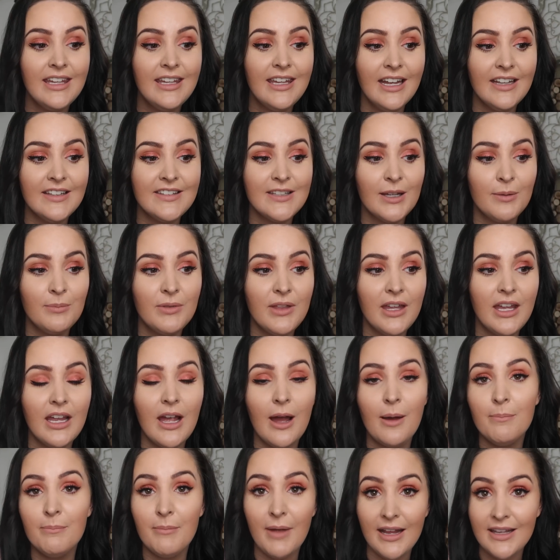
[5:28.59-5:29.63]
get something
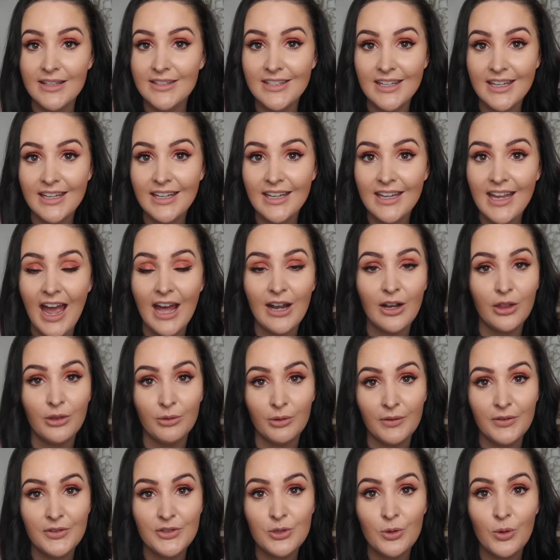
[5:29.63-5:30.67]
amazing at a
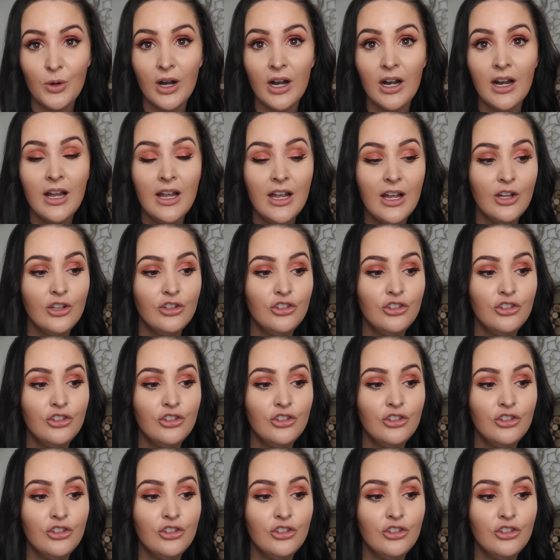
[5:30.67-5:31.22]
thrift store,